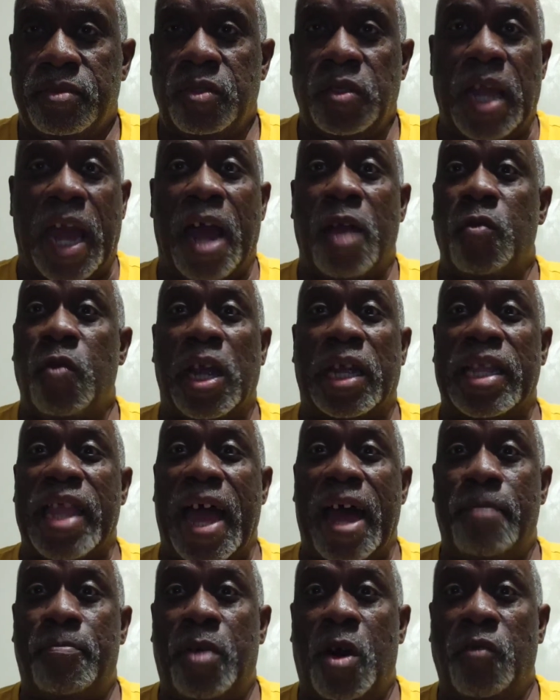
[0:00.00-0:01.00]
You got to
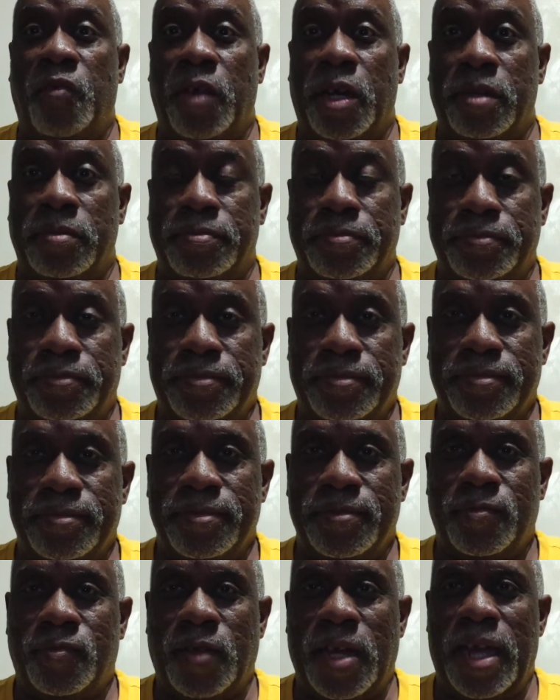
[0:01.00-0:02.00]
recognize both of them.
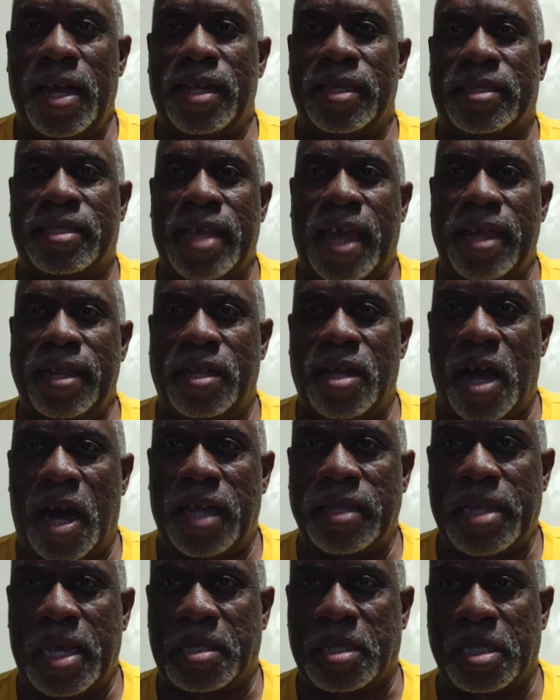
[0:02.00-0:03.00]
Well, thank
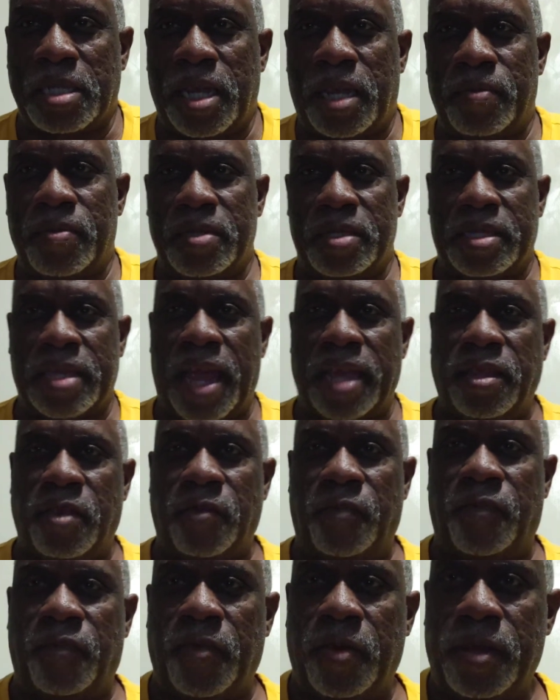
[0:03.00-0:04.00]
God. That's enough. Thank
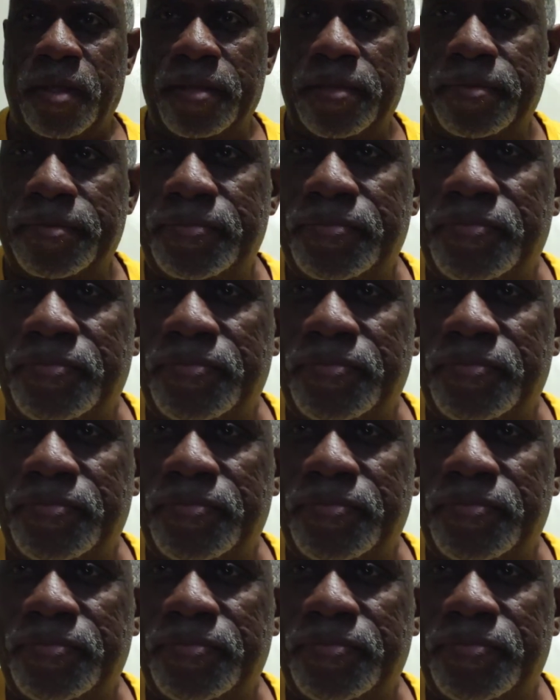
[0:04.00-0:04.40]
you for it.